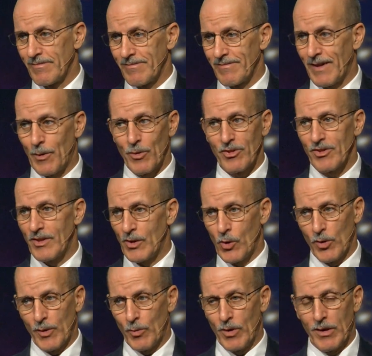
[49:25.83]
I wasn't the
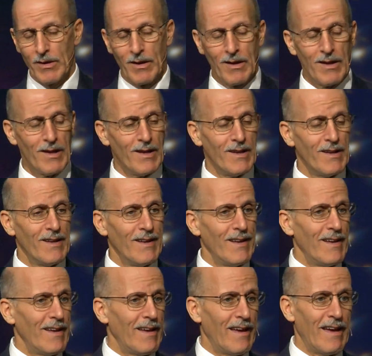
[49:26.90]
only one.
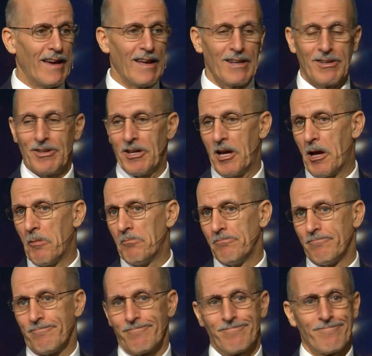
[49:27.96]
And
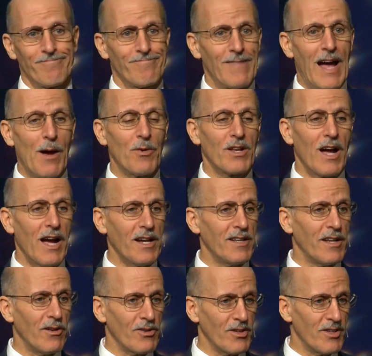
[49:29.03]
I would hike
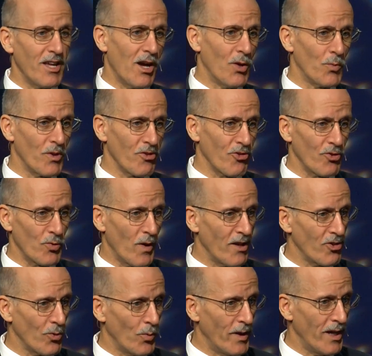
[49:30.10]
down to town once or
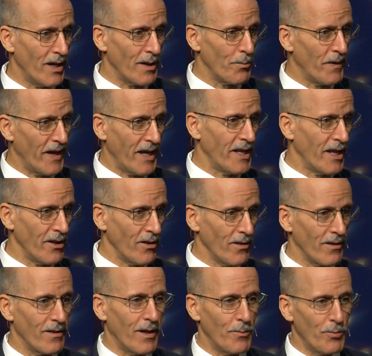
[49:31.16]
twice a week and
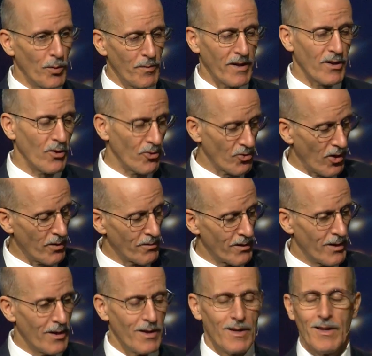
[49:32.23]
panhandle. I put my clothes on.
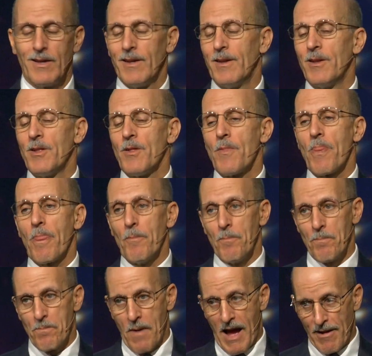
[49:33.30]

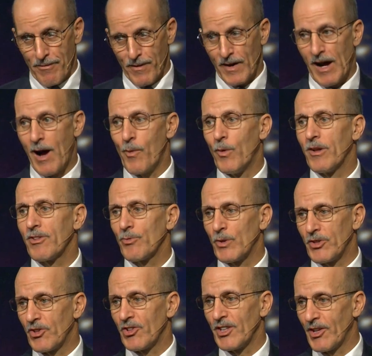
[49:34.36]
I forgot once,
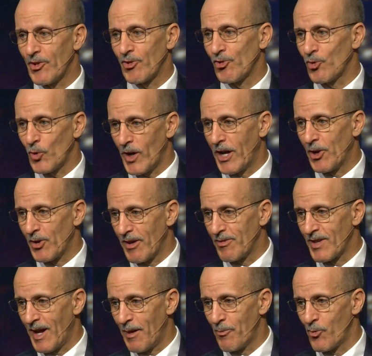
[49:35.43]
which is another story I don't have
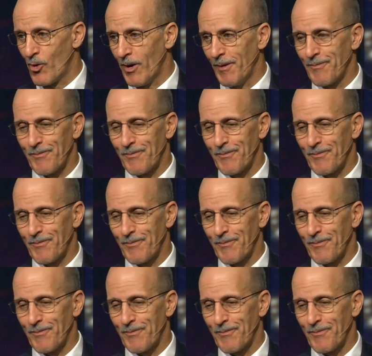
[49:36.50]
time for.